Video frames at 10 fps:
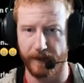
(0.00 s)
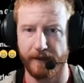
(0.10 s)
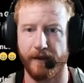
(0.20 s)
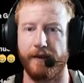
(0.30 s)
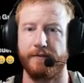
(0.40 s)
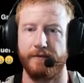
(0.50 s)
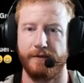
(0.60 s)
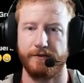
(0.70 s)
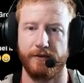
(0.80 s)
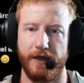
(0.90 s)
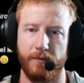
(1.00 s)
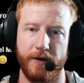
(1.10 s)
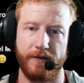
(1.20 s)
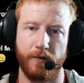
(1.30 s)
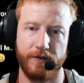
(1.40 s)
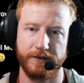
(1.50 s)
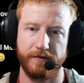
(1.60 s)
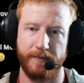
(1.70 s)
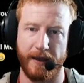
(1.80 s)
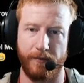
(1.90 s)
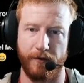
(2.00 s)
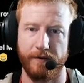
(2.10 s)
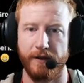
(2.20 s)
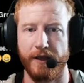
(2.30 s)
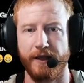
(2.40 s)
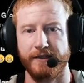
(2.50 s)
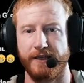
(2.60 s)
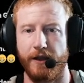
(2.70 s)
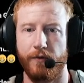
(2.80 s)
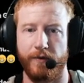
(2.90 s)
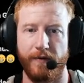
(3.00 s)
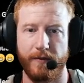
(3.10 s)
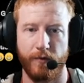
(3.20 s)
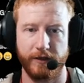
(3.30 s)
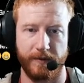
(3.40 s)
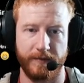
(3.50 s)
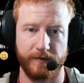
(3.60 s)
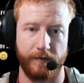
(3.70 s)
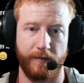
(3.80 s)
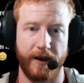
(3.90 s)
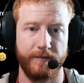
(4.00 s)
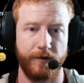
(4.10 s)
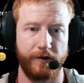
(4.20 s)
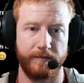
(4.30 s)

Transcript: Yeah, so then one of the authors of the paper said, oh, we ran more experiments with random token